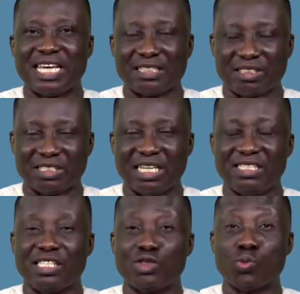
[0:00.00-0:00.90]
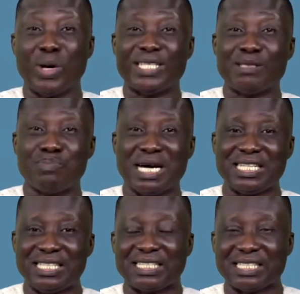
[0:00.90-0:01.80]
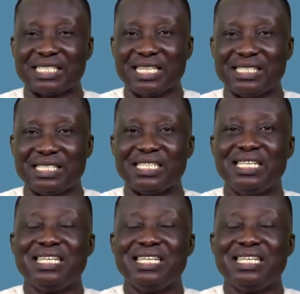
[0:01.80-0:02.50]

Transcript: exercises, weight-bearing exercises,